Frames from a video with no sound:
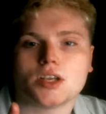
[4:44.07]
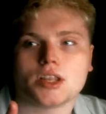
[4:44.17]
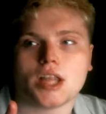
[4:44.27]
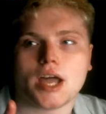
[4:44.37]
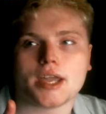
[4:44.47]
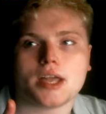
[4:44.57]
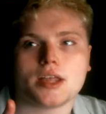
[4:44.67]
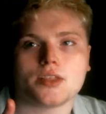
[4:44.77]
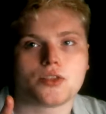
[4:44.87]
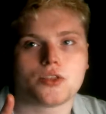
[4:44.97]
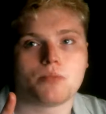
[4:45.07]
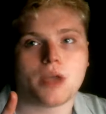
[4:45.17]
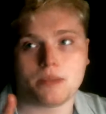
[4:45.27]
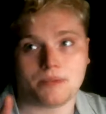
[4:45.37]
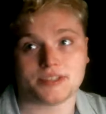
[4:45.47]
like
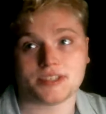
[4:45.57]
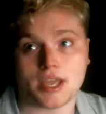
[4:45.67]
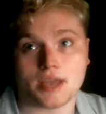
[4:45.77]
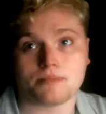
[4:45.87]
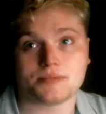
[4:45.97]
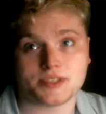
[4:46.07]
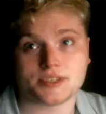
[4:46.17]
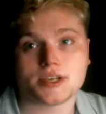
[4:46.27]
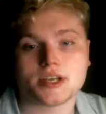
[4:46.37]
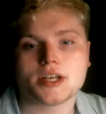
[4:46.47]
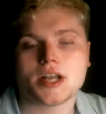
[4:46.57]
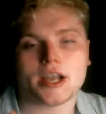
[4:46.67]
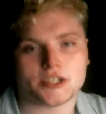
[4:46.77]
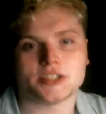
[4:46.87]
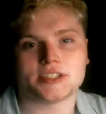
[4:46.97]
baby steps, I
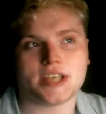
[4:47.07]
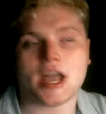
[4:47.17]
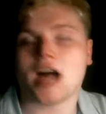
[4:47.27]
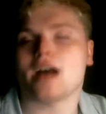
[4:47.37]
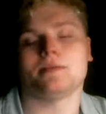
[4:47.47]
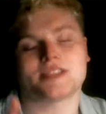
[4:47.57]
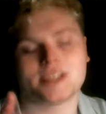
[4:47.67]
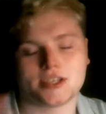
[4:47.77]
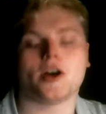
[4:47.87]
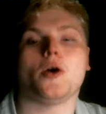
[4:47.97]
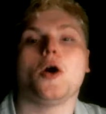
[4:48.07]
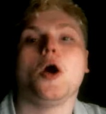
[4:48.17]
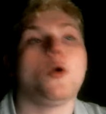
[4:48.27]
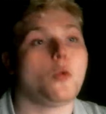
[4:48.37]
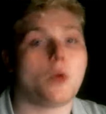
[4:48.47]
should say. I'm still
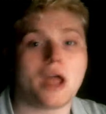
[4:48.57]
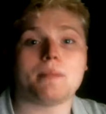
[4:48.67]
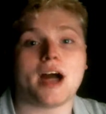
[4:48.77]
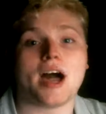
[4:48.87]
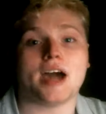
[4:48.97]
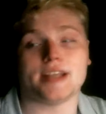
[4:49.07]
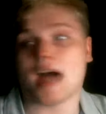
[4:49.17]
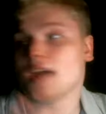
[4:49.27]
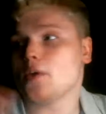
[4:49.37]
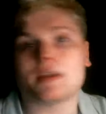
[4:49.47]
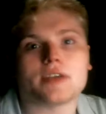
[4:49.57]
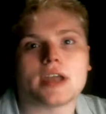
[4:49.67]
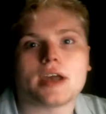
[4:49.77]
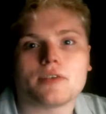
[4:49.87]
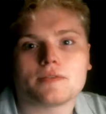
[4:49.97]
way behind. I don't even
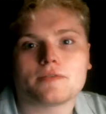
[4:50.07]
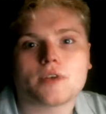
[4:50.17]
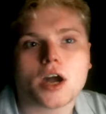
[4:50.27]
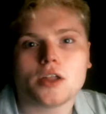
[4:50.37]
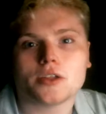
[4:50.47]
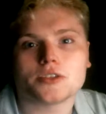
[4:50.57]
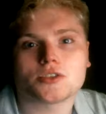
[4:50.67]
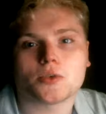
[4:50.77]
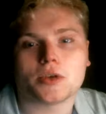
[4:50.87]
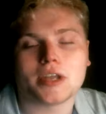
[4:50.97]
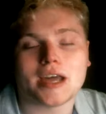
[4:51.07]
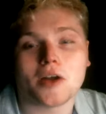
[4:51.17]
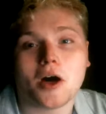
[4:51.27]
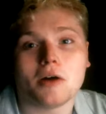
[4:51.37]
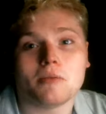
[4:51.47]
have a college degree at
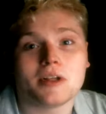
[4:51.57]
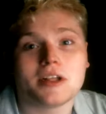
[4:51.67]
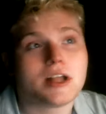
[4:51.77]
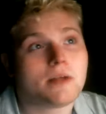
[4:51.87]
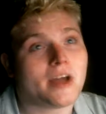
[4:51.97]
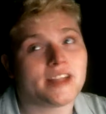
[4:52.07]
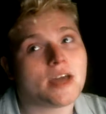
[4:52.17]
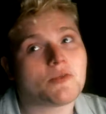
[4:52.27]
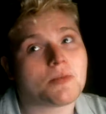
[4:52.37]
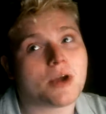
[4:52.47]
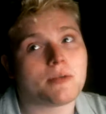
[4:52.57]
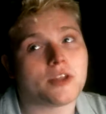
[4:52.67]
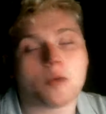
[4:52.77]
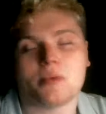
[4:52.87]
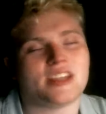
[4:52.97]
all. My dad would probably
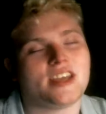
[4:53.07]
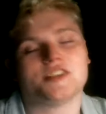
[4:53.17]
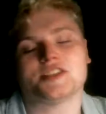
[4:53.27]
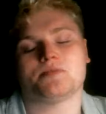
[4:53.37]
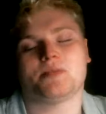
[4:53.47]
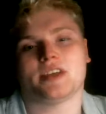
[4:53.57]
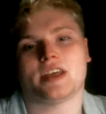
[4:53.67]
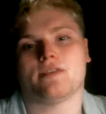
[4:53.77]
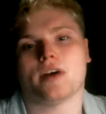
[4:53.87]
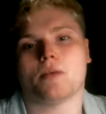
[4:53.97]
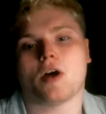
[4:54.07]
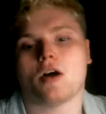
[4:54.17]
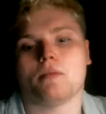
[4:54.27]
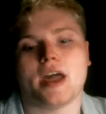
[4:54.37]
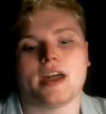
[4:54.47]
know, but he'll just give up
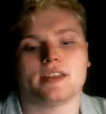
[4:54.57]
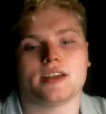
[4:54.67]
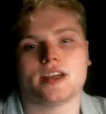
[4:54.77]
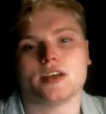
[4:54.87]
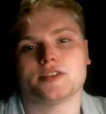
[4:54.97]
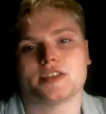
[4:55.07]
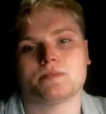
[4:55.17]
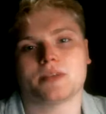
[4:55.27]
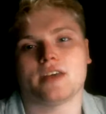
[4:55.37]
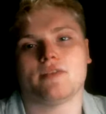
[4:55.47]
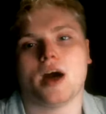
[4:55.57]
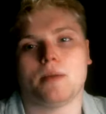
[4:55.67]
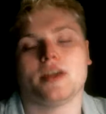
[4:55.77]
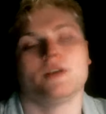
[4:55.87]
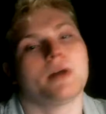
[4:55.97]
automatically. He'll just give up.
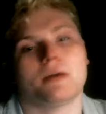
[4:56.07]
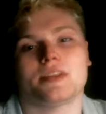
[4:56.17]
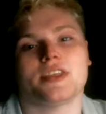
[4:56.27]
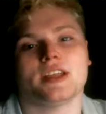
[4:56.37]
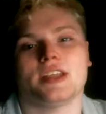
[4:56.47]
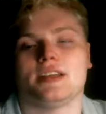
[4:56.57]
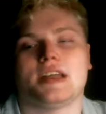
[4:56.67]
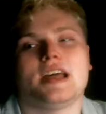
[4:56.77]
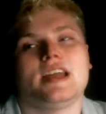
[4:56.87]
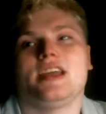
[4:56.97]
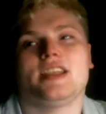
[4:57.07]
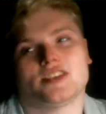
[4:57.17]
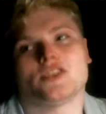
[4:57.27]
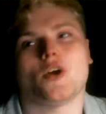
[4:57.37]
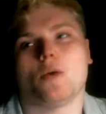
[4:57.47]
He'll probably think that he
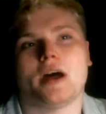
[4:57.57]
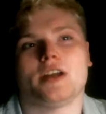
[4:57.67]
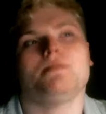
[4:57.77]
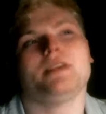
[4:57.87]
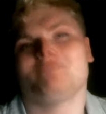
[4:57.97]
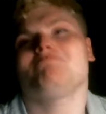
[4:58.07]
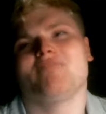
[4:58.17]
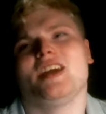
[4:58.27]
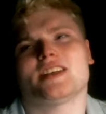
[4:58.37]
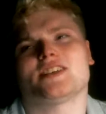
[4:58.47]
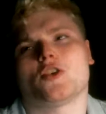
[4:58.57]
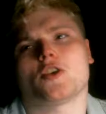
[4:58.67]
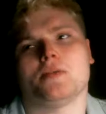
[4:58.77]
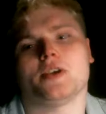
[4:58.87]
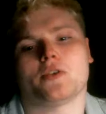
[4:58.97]
doesn't know about it, but he does know
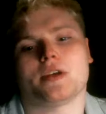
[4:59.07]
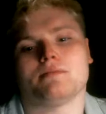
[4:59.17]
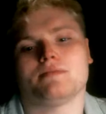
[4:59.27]
computering.